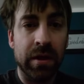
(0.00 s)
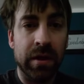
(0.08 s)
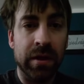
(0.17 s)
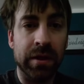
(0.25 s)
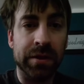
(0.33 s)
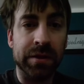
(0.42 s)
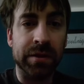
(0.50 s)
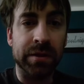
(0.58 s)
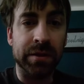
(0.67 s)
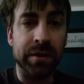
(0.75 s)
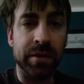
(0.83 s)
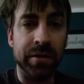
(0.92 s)
It's the
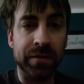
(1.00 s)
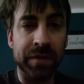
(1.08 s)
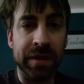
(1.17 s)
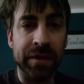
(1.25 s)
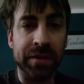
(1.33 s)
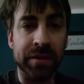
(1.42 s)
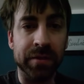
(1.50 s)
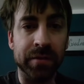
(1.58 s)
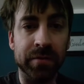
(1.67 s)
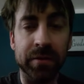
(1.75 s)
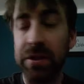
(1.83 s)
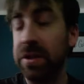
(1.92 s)
start of day
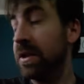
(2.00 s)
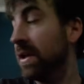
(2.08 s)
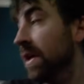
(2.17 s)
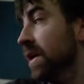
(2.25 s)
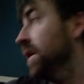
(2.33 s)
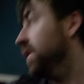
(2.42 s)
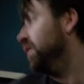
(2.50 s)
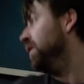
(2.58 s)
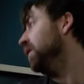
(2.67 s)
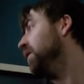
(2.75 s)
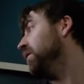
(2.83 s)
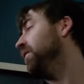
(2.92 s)
2. It's
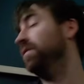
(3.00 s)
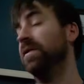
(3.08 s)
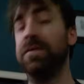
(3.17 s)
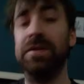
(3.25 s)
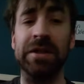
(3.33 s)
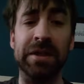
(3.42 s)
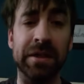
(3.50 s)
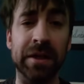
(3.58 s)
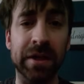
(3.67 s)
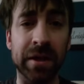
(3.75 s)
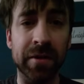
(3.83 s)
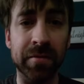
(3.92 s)
9:15
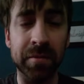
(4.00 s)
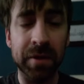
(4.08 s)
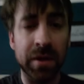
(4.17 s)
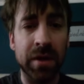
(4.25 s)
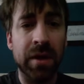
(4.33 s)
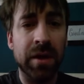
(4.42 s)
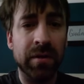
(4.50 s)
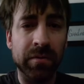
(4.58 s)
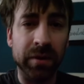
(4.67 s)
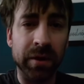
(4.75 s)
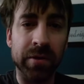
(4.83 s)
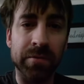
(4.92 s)
a.m.
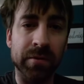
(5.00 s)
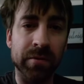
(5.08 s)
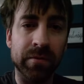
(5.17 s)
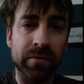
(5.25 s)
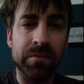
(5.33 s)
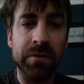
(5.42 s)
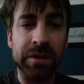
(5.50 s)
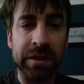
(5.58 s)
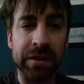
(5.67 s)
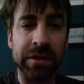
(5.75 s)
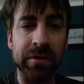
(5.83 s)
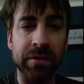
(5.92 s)
We got about
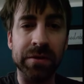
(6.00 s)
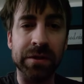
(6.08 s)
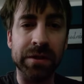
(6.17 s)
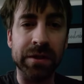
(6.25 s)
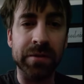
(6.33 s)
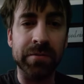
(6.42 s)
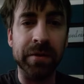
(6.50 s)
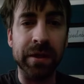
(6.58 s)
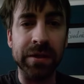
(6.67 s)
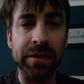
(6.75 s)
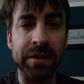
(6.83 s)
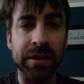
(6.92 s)
6 hours of sleep
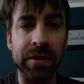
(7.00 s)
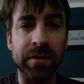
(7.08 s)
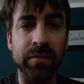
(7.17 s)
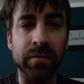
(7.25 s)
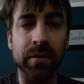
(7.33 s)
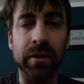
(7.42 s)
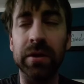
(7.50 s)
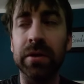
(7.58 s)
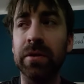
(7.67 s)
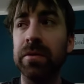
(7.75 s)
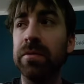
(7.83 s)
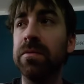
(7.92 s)
last night, and we're
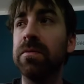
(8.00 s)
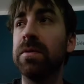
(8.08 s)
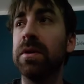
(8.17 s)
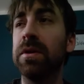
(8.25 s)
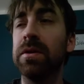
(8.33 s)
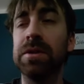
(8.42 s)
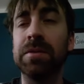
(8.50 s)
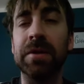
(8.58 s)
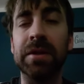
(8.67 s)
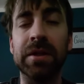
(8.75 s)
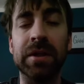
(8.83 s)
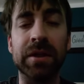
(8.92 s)
gonna
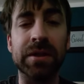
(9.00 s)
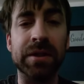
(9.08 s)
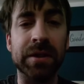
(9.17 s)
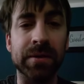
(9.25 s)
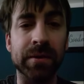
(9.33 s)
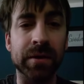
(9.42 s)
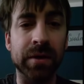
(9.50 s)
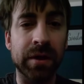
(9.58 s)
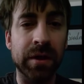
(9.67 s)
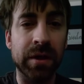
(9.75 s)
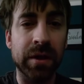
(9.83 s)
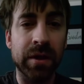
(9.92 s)
spend the next hour
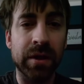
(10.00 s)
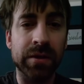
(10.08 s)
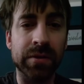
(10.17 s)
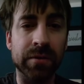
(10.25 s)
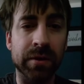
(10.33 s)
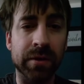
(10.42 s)
doing a